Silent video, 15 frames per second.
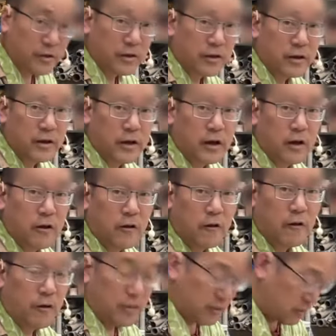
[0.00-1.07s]
to clean out
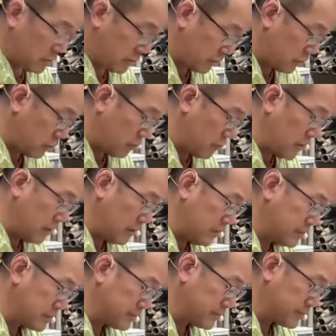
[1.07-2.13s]
all the goopy.
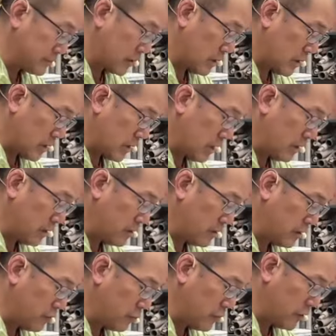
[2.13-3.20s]
Now you see
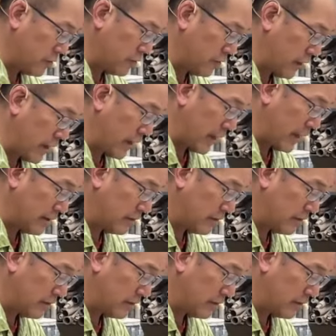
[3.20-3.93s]
it's pretty flat,